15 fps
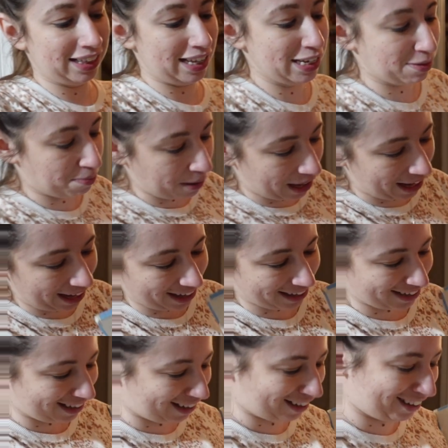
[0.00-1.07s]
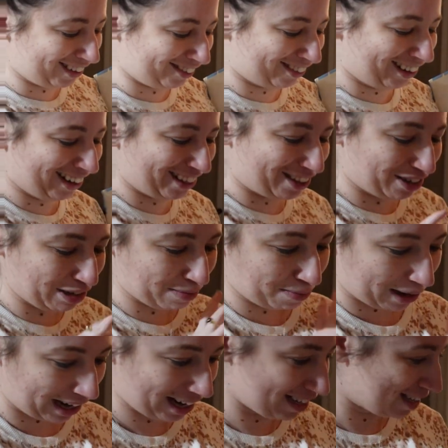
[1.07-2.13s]
these pants. Those
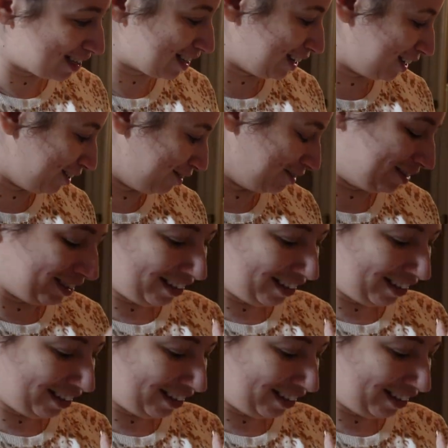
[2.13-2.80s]
pants go.